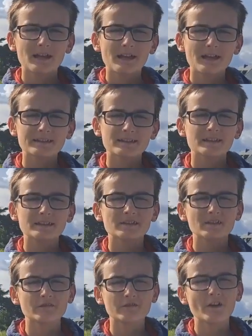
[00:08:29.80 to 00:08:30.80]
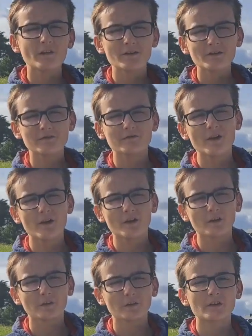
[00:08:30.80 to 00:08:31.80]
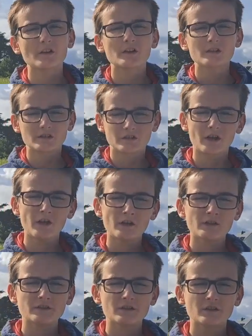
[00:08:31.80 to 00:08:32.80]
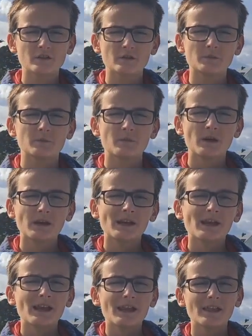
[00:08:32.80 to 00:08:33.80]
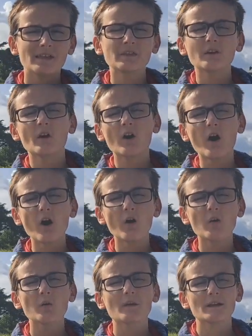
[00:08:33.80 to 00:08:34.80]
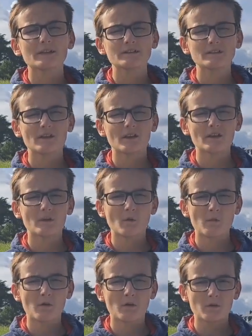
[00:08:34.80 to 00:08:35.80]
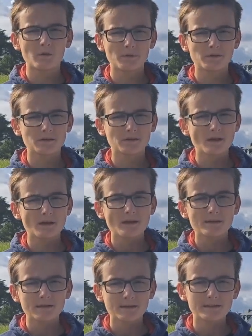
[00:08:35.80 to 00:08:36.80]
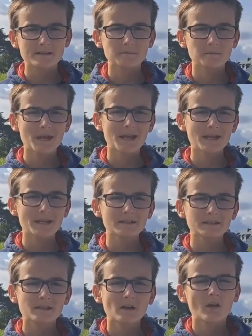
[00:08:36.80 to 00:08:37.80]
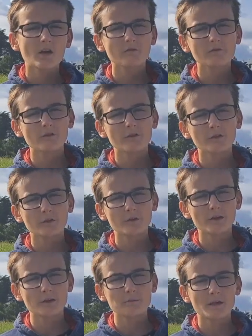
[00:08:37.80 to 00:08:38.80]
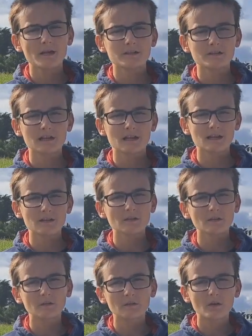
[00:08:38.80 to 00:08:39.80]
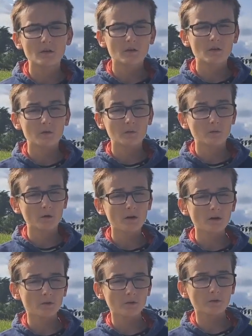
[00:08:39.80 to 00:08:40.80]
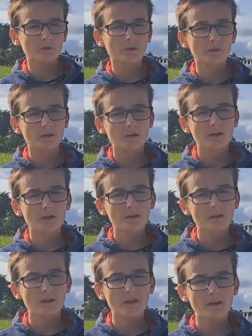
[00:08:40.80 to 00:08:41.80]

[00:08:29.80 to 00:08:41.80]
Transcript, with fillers: it is the very first giant tomb in the whole entire world. It is made of three major layers, rocks, then